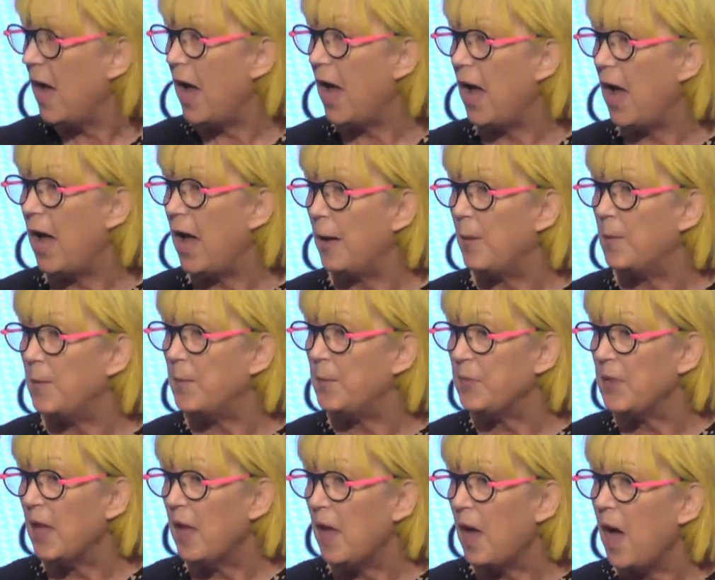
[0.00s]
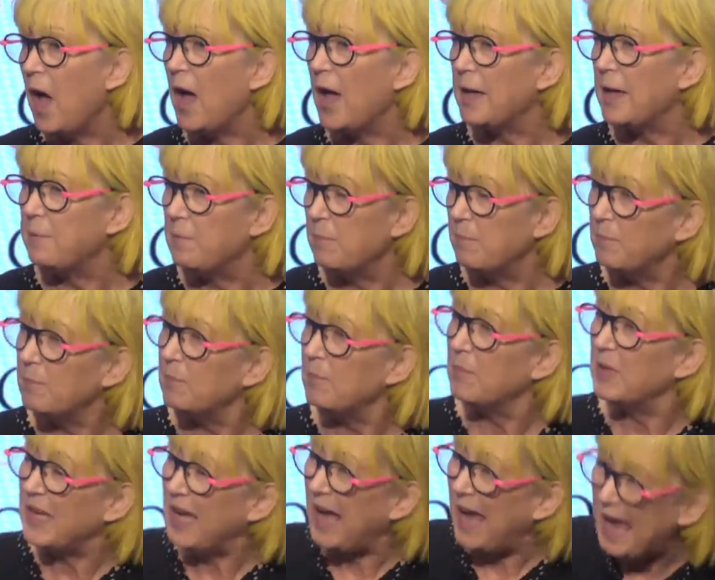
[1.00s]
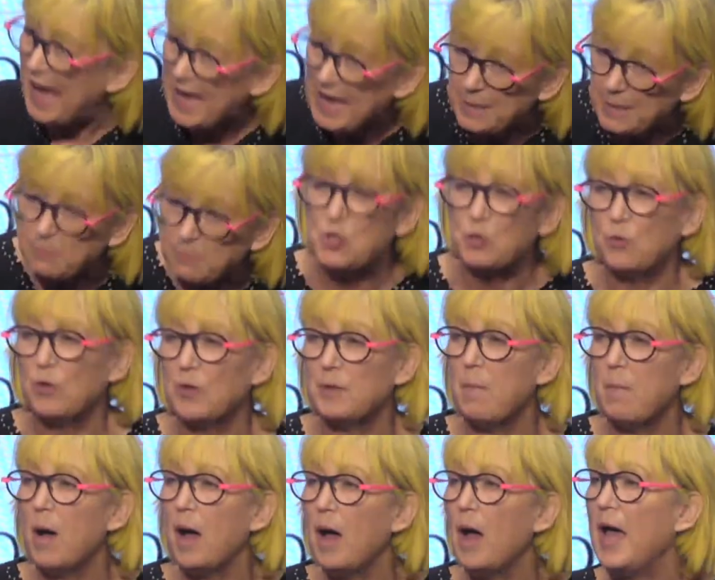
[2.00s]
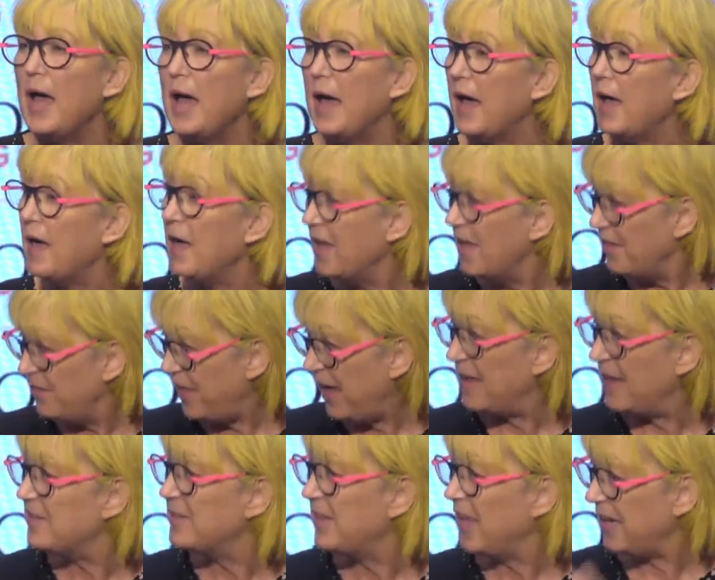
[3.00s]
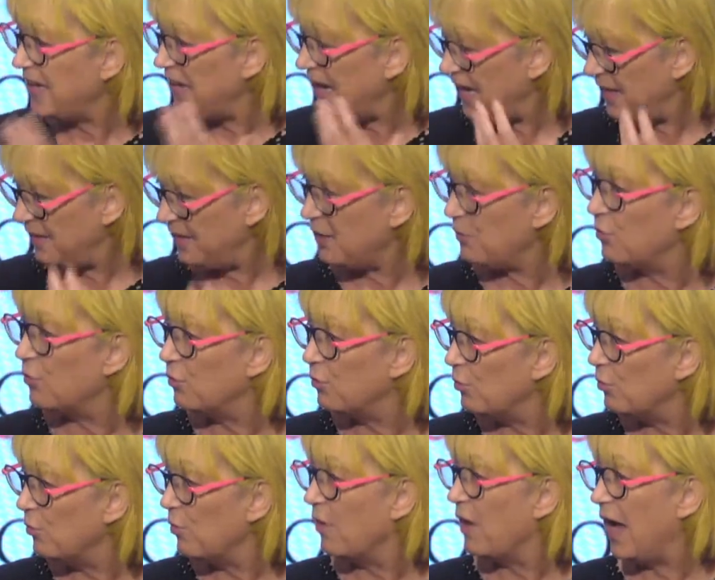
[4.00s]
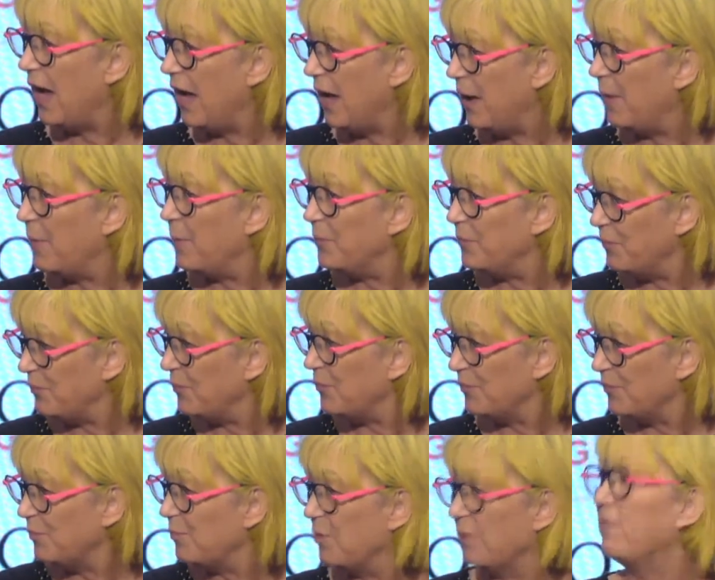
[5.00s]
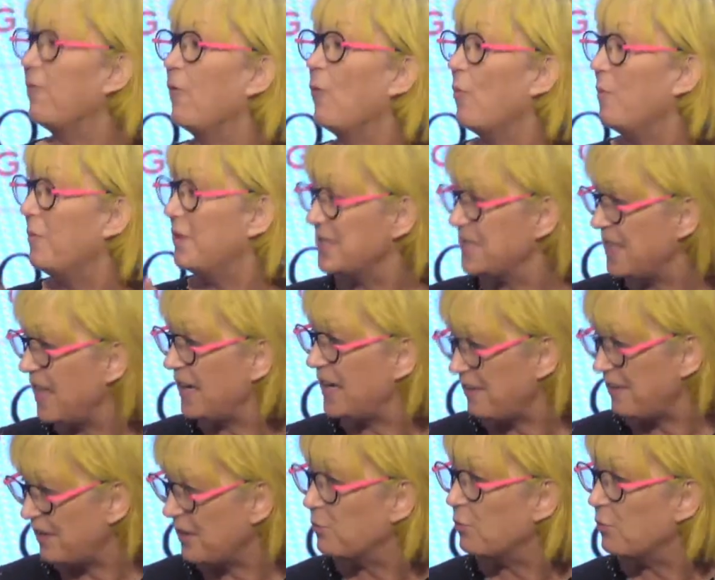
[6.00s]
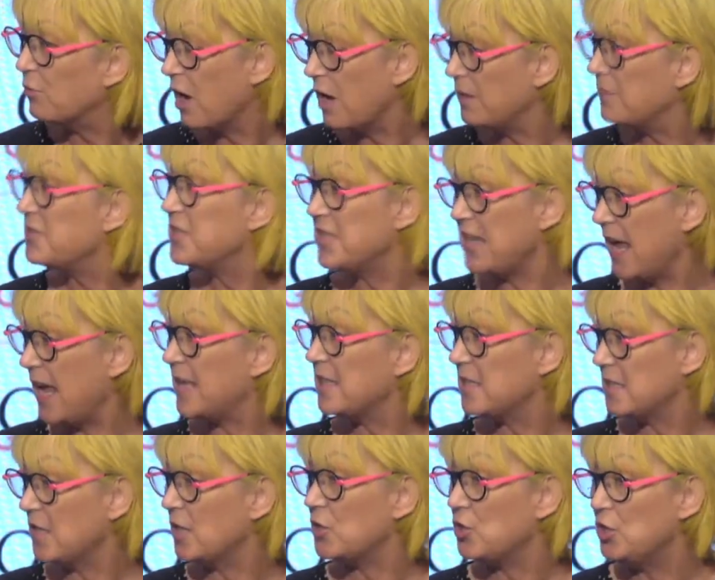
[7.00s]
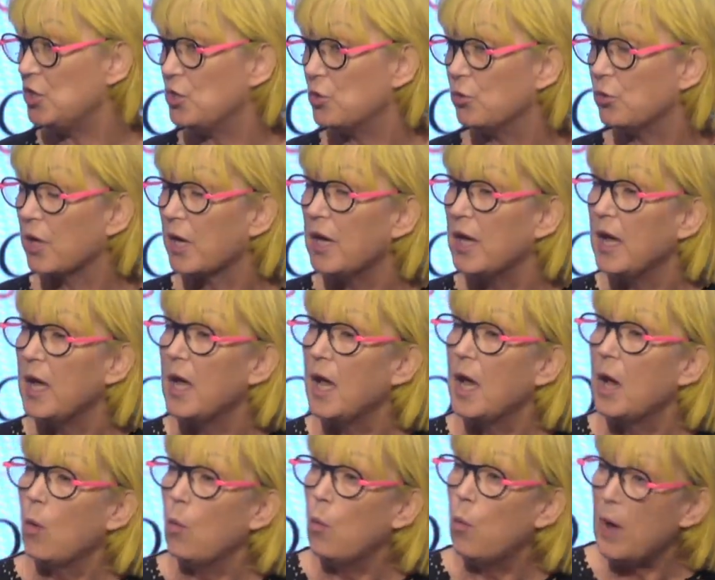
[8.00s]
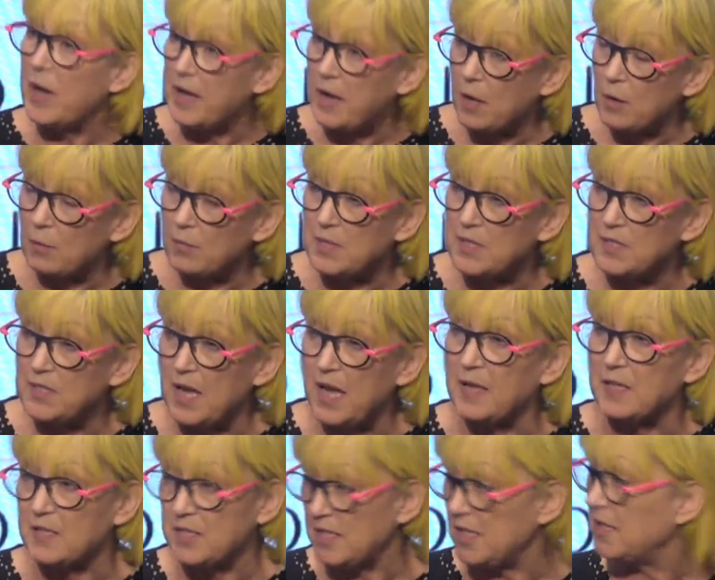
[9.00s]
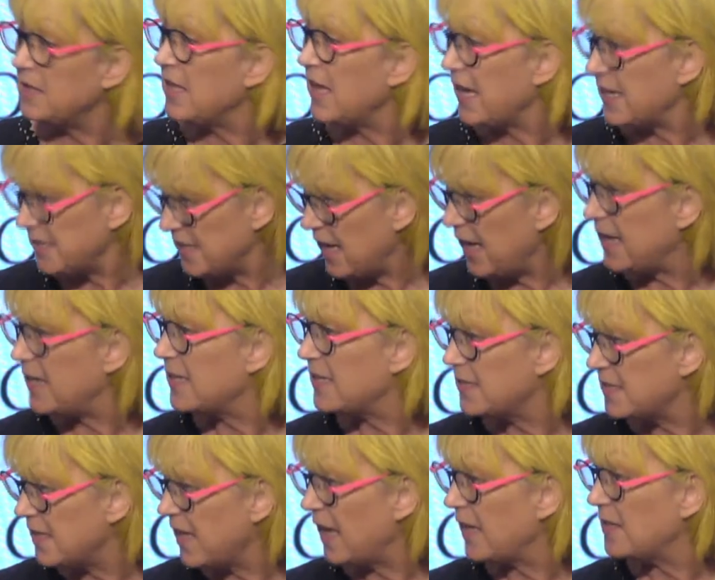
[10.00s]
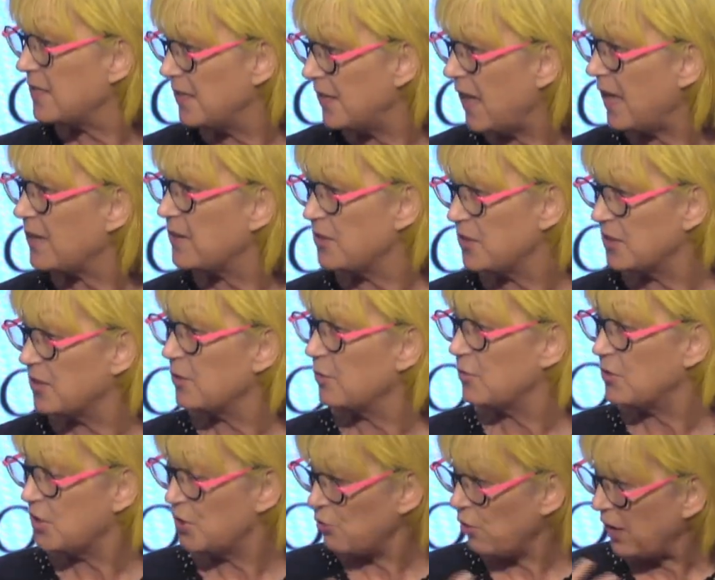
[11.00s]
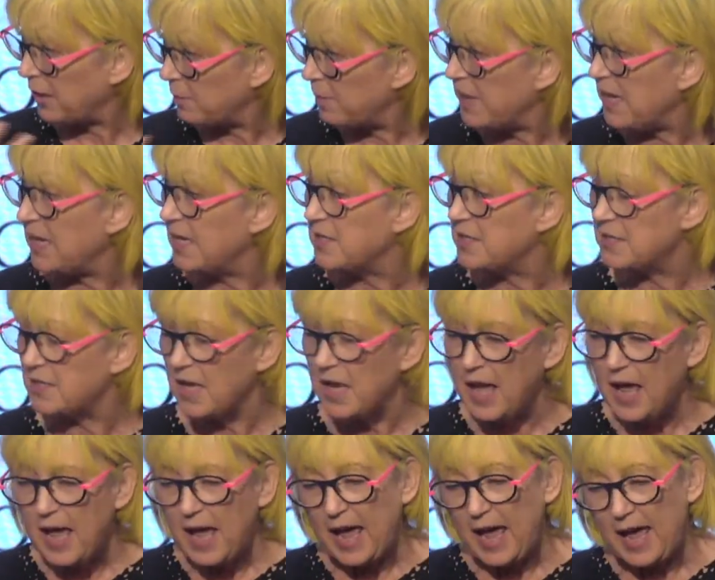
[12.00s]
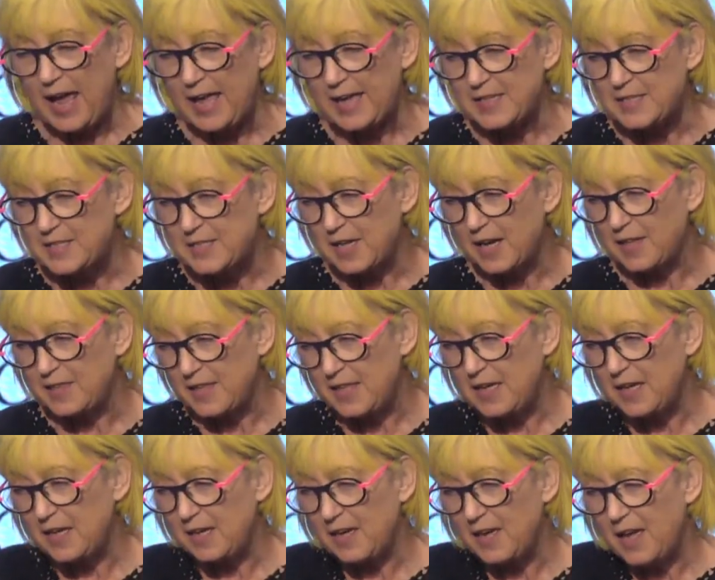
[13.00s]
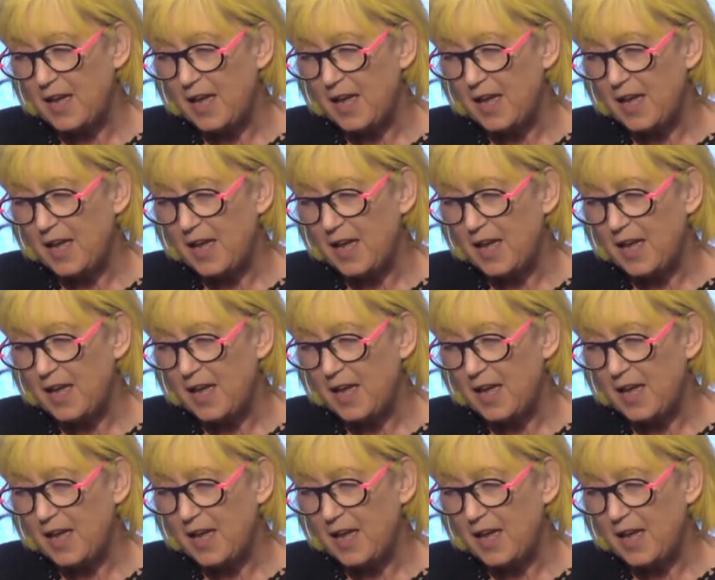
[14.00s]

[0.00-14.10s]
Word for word: Um, I came to admire that, that ethical um, performance, that ethical kind of stance that she took when I was editing the essays. That, that struck me as, and I think